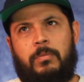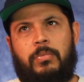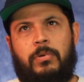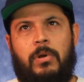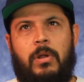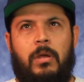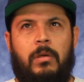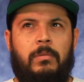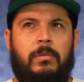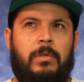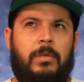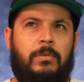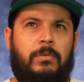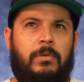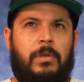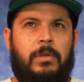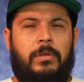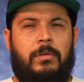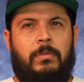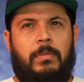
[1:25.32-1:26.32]
probably
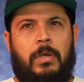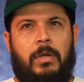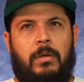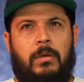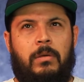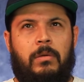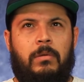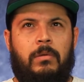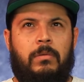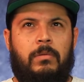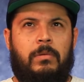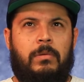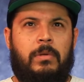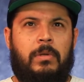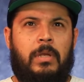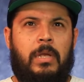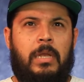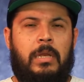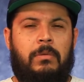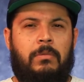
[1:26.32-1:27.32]
run you about
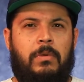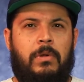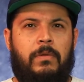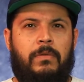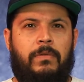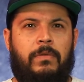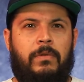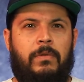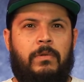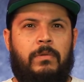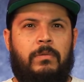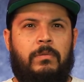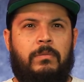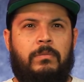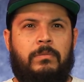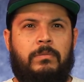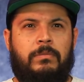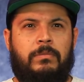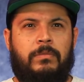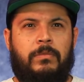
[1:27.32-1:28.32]
anywhere
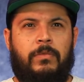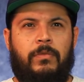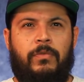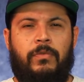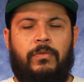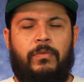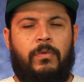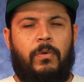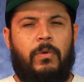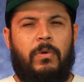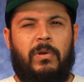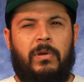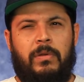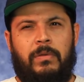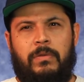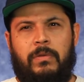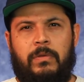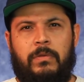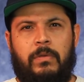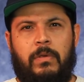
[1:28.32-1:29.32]
from $400
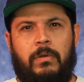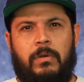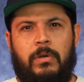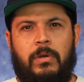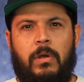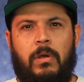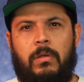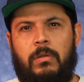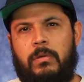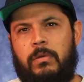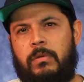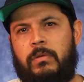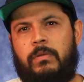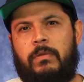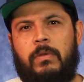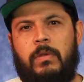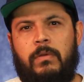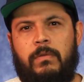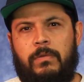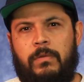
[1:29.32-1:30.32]
to
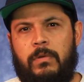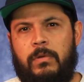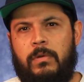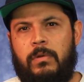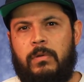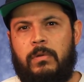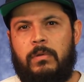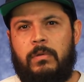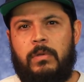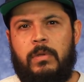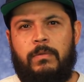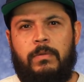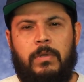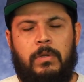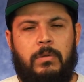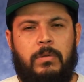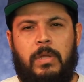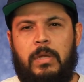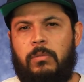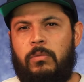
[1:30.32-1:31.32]
$600 if you're
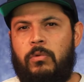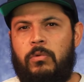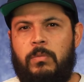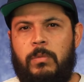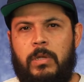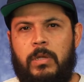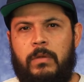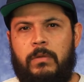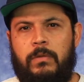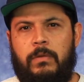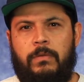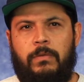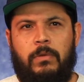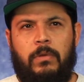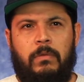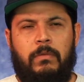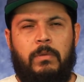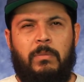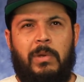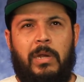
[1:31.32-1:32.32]
living with like roommates. If
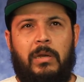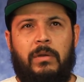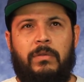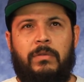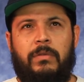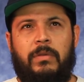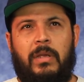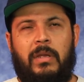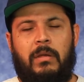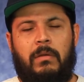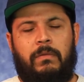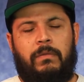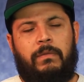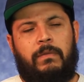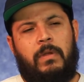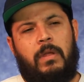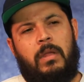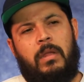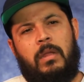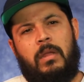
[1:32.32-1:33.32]
you're living by yourself,
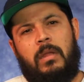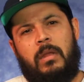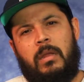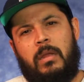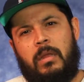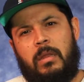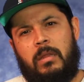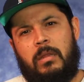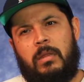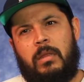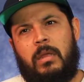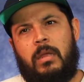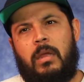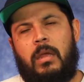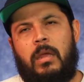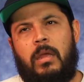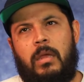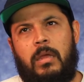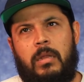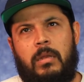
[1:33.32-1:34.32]

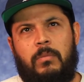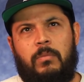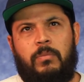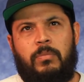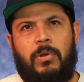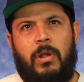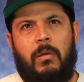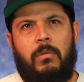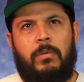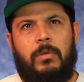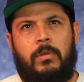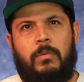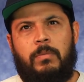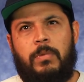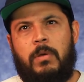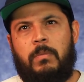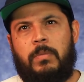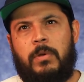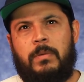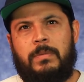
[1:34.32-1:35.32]
then probably
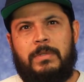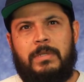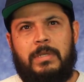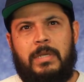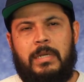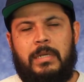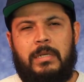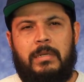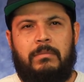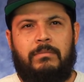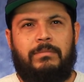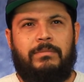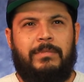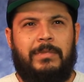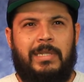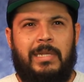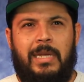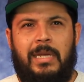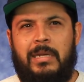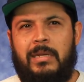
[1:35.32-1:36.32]
bump up to like
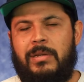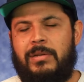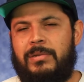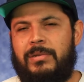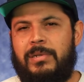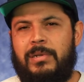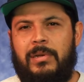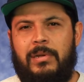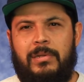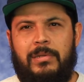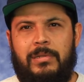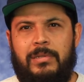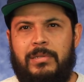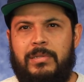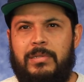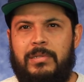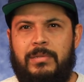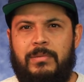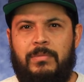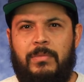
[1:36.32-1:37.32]

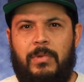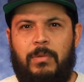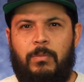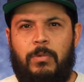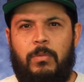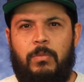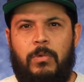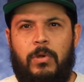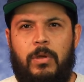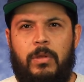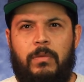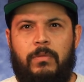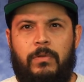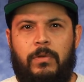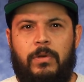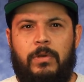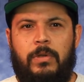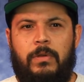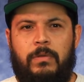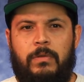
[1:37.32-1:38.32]
$900 per month
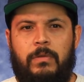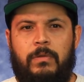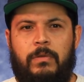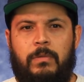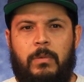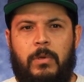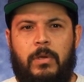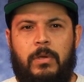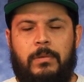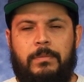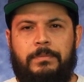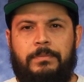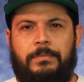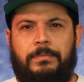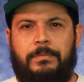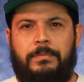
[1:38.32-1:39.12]
for a decent spot.